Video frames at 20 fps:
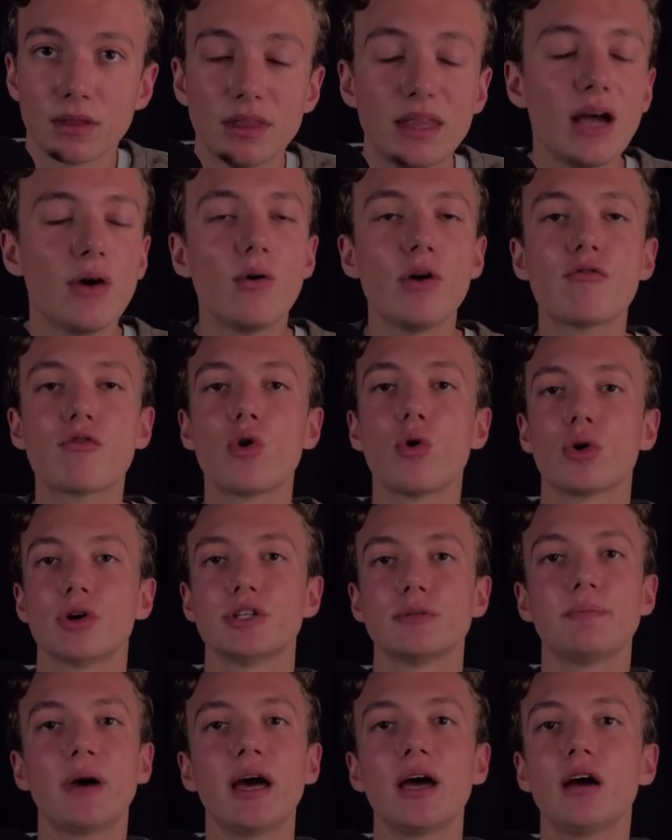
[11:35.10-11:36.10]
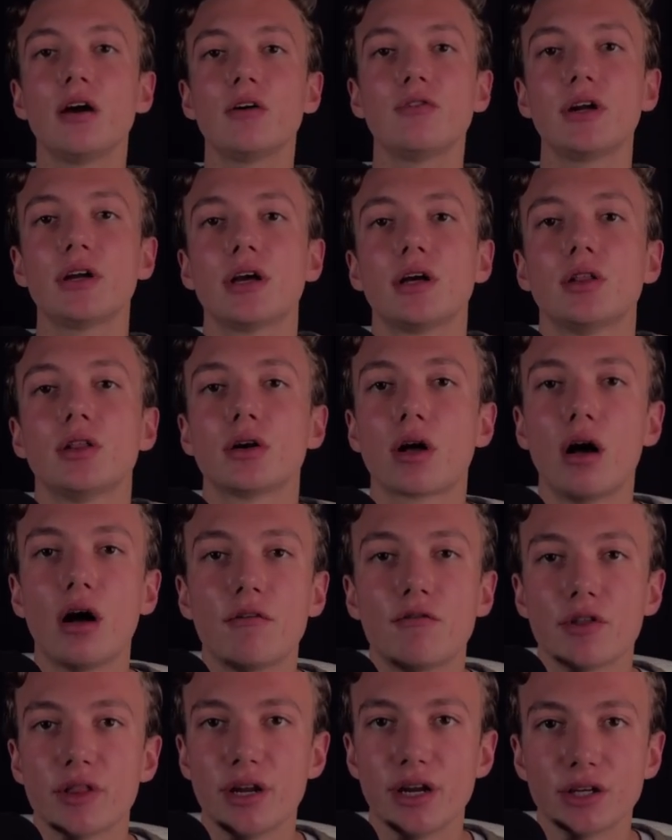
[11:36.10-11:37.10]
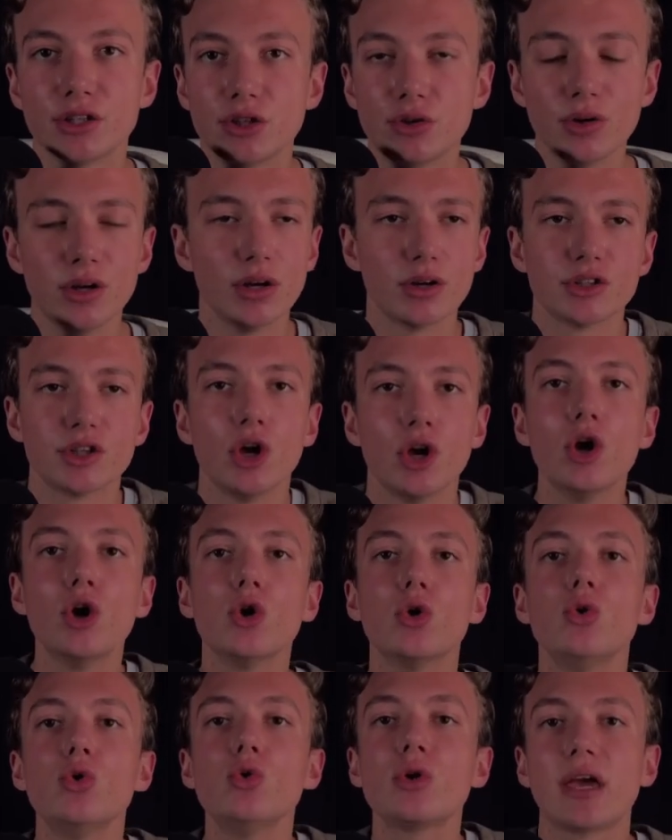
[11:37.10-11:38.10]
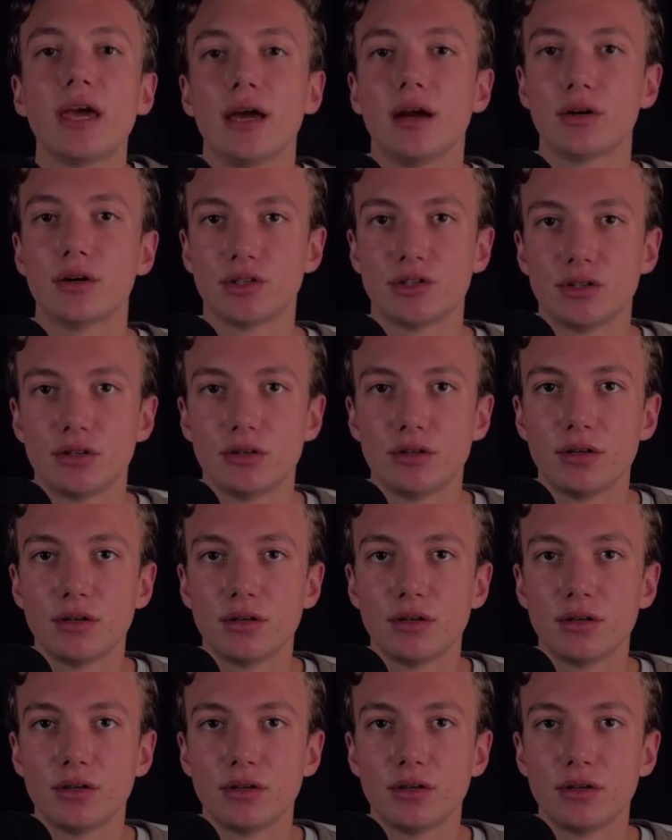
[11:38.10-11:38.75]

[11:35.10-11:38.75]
Now, of course, Pat Elflein can look awful the next 2 years. Who cares?